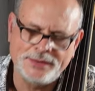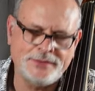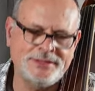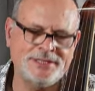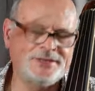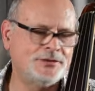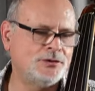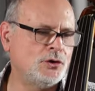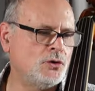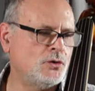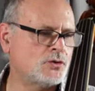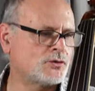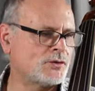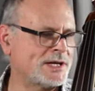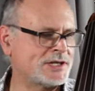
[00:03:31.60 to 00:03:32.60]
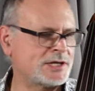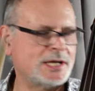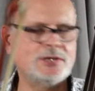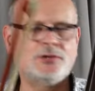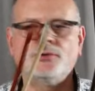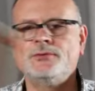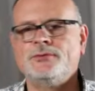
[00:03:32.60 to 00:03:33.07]
There is no
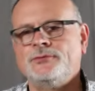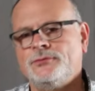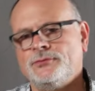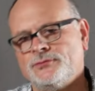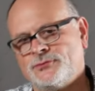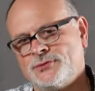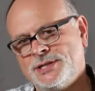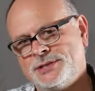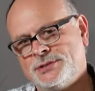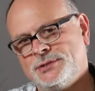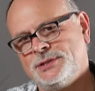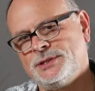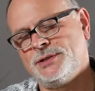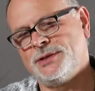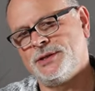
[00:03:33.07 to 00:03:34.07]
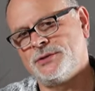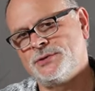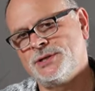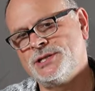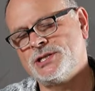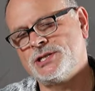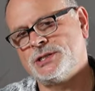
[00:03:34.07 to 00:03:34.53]
crescendo written in the
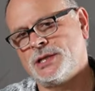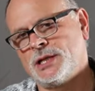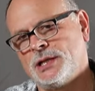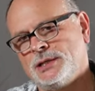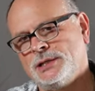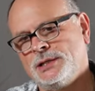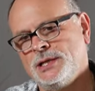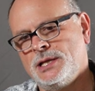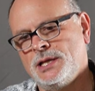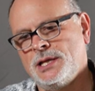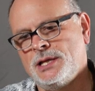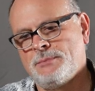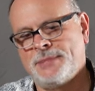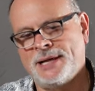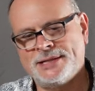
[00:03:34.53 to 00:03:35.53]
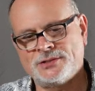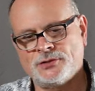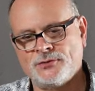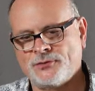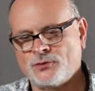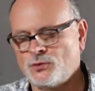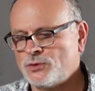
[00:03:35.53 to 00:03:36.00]
original, but
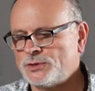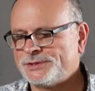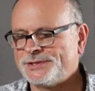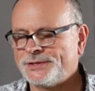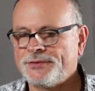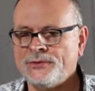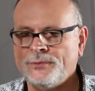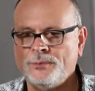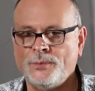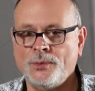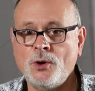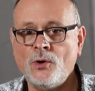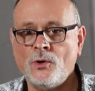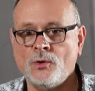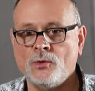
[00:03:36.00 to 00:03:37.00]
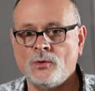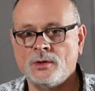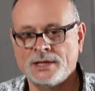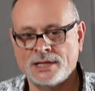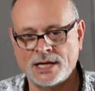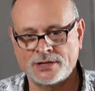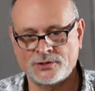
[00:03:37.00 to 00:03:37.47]
of course the bow,
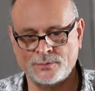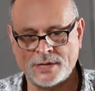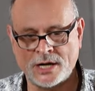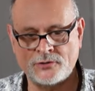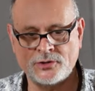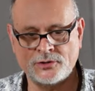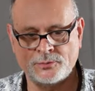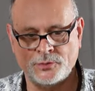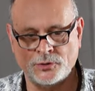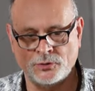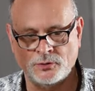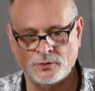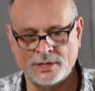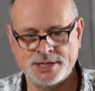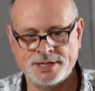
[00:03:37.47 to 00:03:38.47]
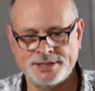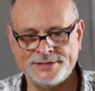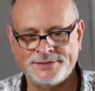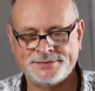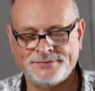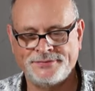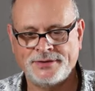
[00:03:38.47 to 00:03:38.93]
like baroque bow,
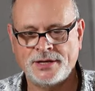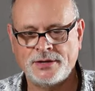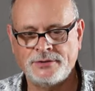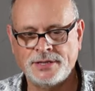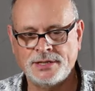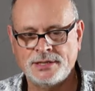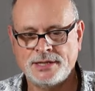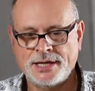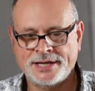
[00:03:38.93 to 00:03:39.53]
is very